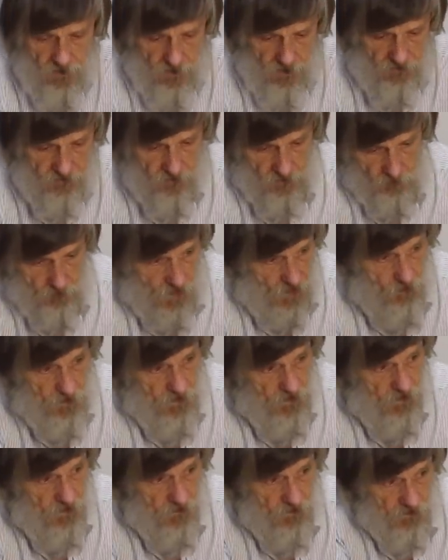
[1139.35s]
until
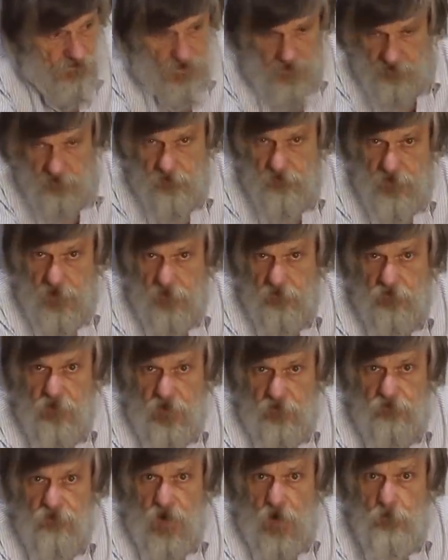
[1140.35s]
maybe in the case of
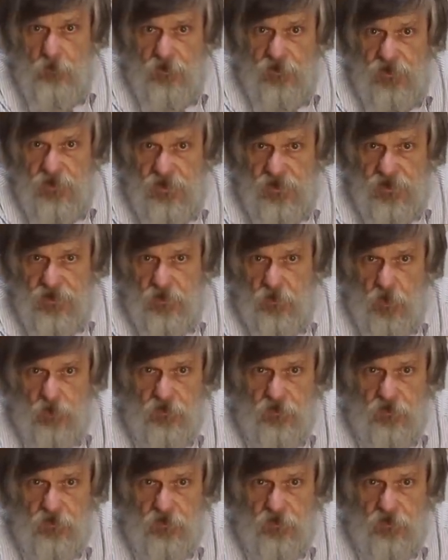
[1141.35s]
that fabric, it